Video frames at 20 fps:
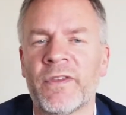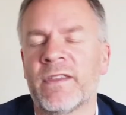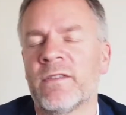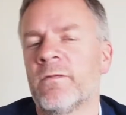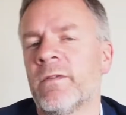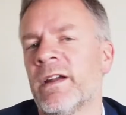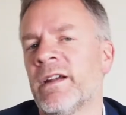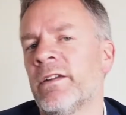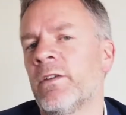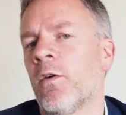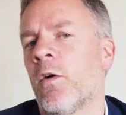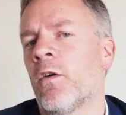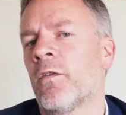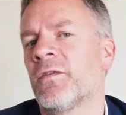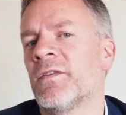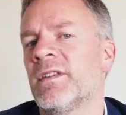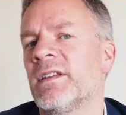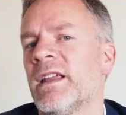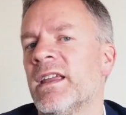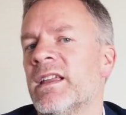and very
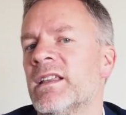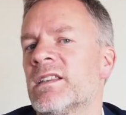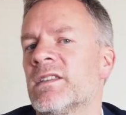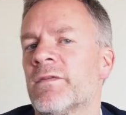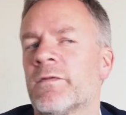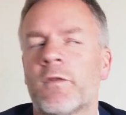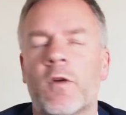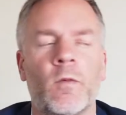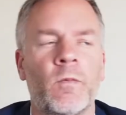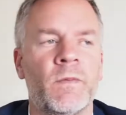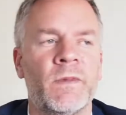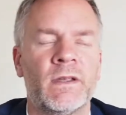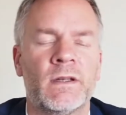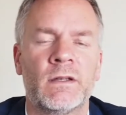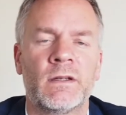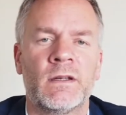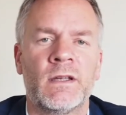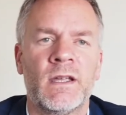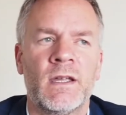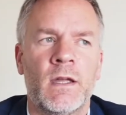often it's from
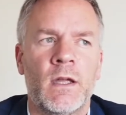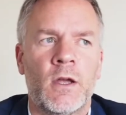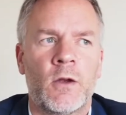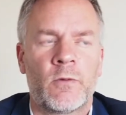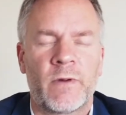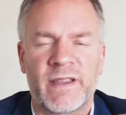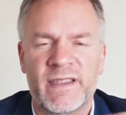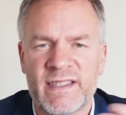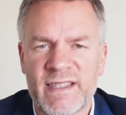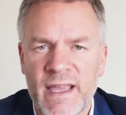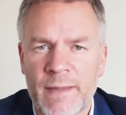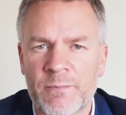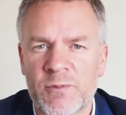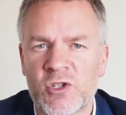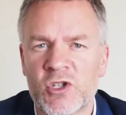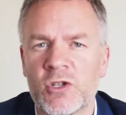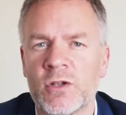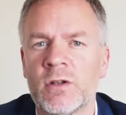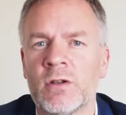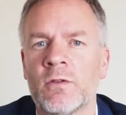the
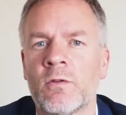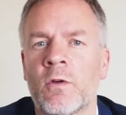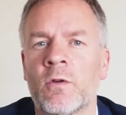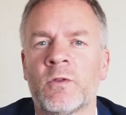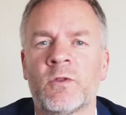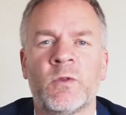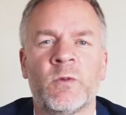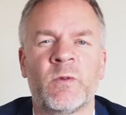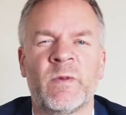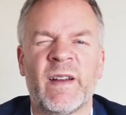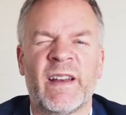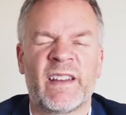reception or the